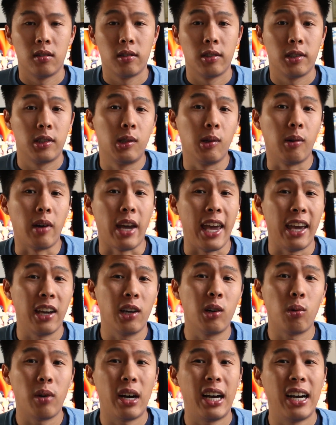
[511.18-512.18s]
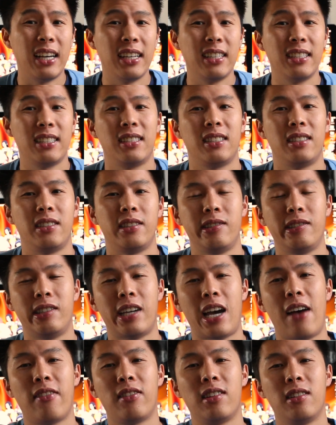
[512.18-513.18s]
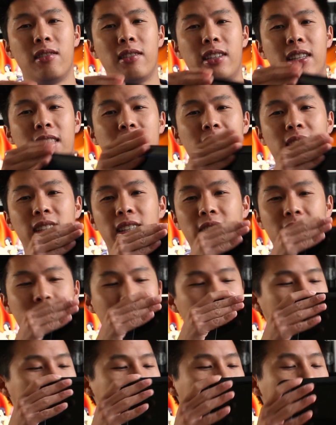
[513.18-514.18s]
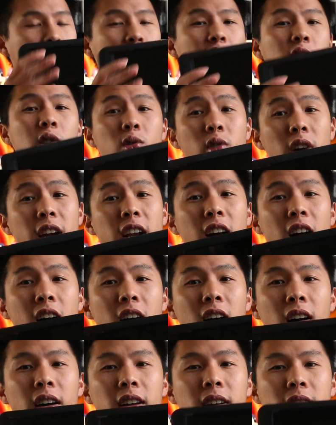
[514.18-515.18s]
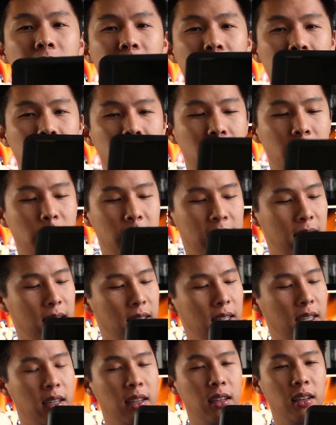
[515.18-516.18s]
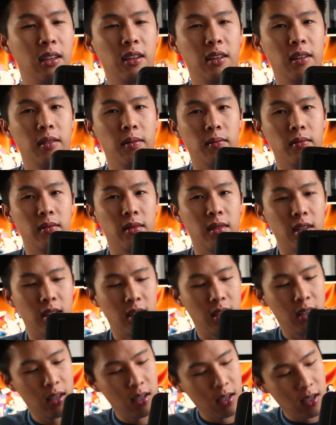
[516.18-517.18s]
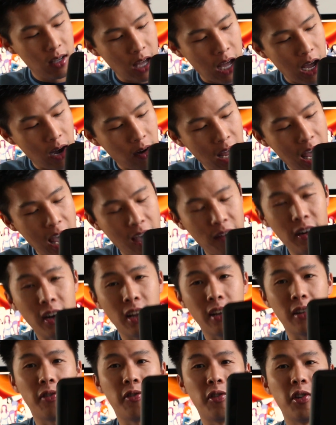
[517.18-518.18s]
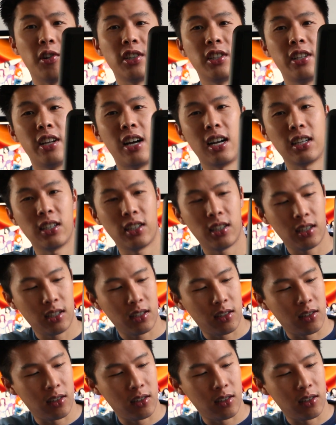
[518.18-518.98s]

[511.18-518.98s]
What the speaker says: So angle-wise, you have to look at this thing like straight on, seriously. I'll have it on the first notch.